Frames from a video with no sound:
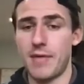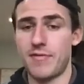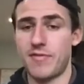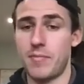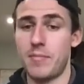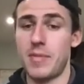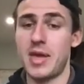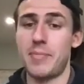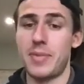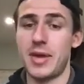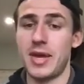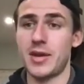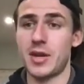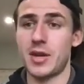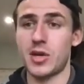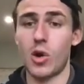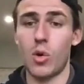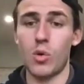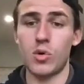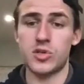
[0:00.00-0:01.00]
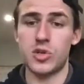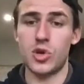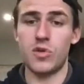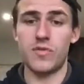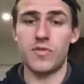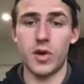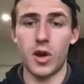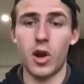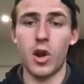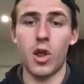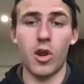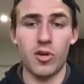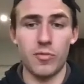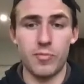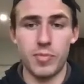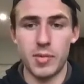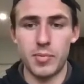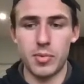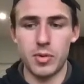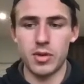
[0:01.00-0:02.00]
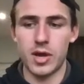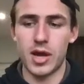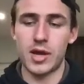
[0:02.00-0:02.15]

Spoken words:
being the go-to for a lot of people,